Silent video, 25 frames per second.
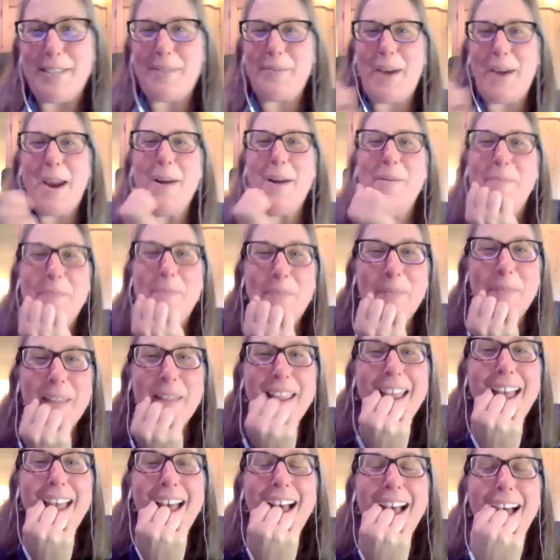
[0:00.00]
right?
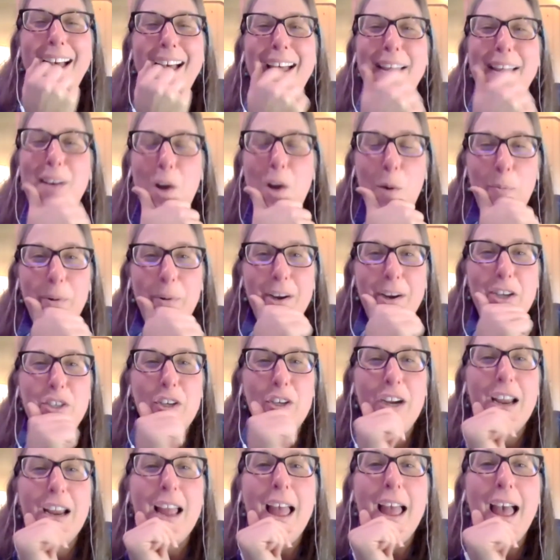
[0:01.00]
no
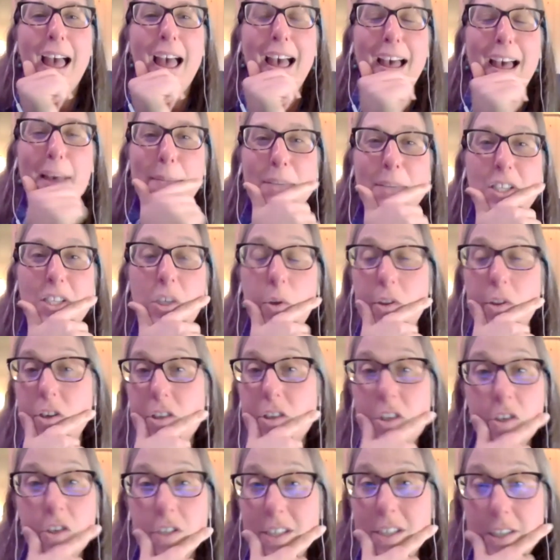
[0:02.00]
pressure. Uh, so there,
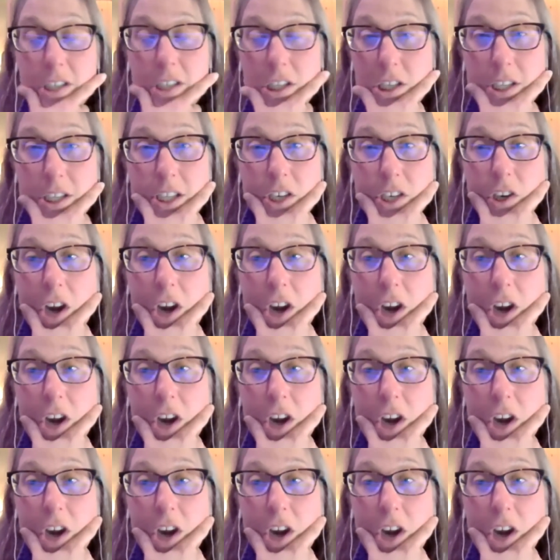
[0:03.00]
there's two there